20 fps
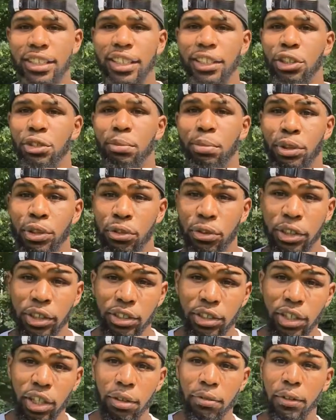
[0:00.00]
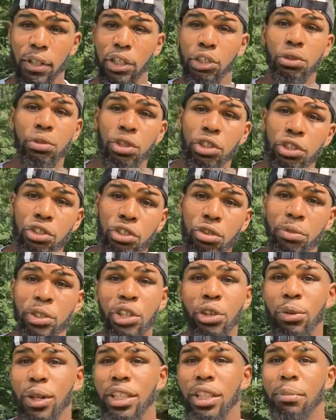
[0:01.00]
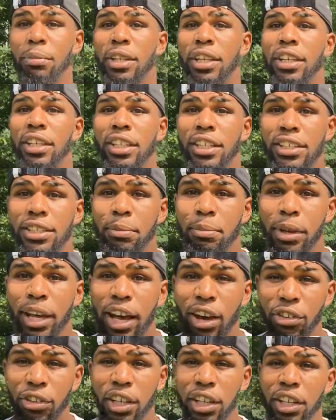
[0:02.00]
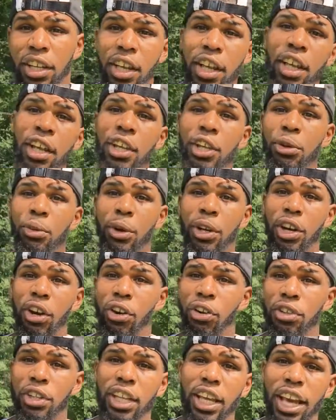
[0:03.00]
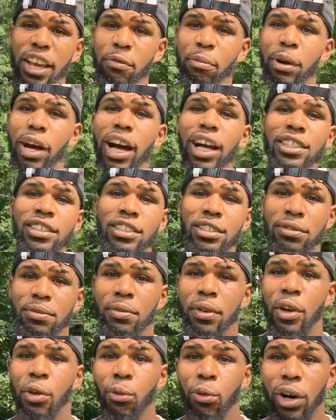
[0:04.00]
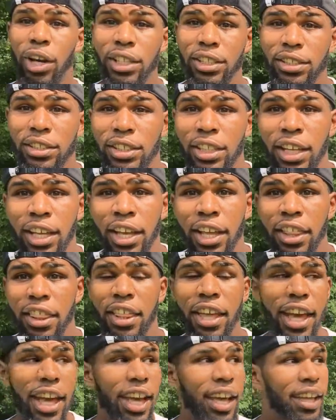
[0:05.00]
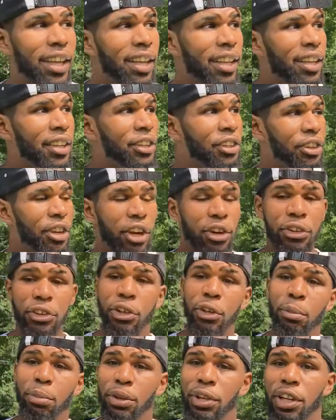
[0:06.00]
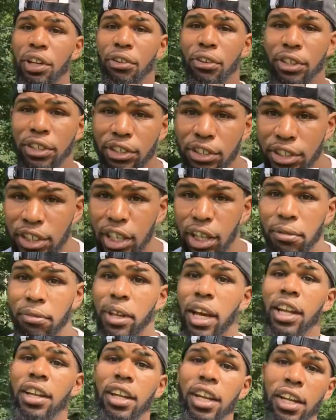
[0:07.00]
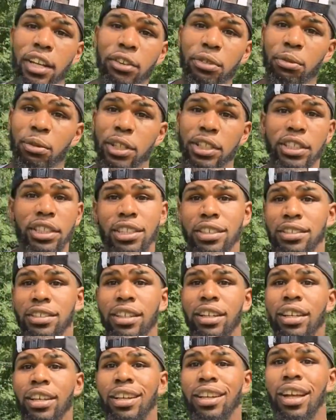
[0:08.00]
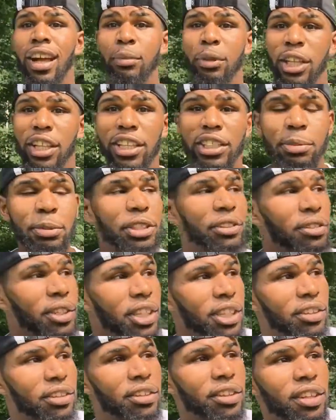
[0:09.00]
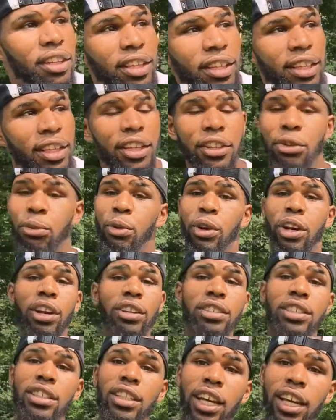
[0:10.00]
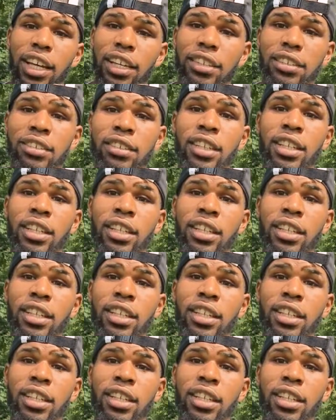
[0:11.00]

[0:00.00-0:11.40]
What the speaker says: that you put on yourself and that you assume. You don't want them to be disempowering. You want to only have positive ones that, you know, you're putting on yourself, not negative ones. Because, I mean, let's be real. In the world today,